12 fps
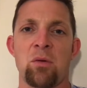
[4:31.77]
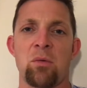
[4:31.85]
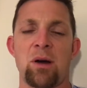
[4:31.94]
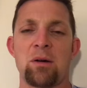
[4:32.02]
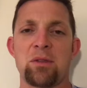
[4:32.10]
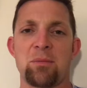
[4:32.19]

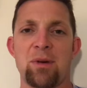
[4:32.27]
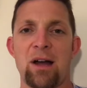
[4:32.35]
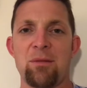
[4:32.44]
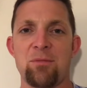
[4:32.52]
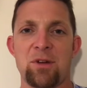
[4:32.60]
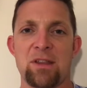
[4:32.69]
Well, the
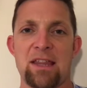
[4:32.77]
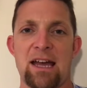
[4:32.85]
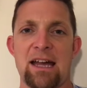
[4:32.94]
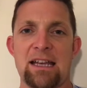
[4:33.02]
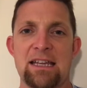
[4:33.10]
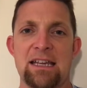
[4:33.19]
problem with
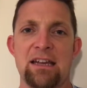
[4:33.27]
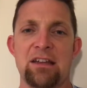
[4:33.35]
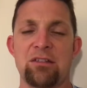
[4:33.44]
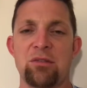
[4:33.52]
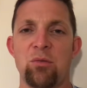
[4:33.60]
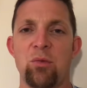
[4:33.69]
that
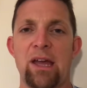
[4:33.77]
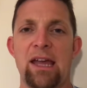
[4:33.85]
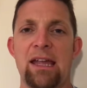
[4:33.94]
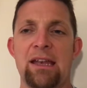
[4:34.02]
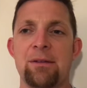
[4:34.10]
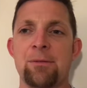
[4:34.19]
is
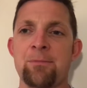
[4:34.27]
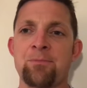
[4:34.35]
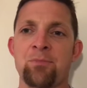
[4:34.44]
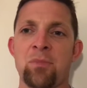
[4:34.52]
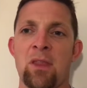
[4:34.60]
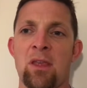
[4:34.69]
when
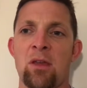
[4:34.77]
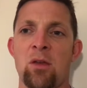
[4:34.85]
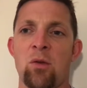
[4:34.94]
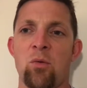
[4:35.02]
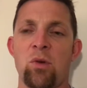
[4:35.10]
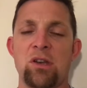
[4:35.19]

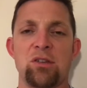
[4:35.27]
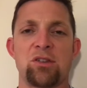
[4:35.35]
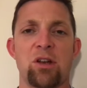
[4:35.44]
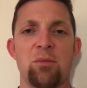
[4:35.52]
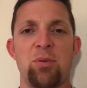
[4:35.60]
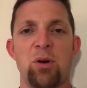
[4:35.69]
you
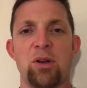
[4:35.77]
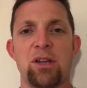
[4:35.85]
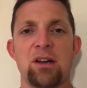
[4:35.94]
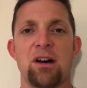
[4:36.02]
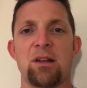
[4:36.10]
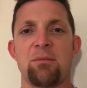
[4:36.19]
start
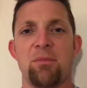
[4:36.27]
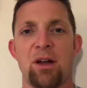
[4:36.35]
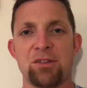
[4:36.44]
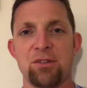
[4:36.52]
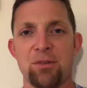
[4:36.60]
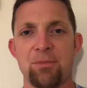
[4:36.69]
putting on
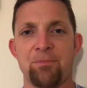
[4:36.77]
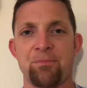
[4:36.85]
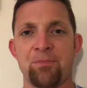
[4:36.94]
muscle